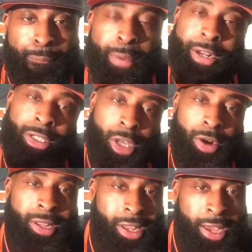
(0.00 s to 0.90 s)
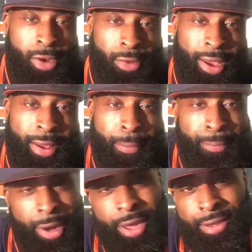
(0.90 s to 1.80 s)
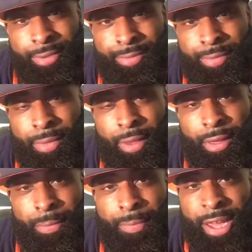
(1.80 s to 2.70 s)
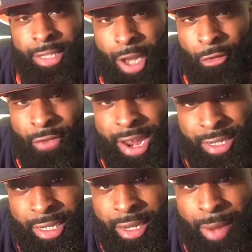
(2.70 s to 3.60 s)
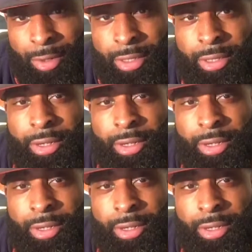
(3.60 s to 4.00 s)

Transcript: Minnesota did win, but based off fantasy numbers,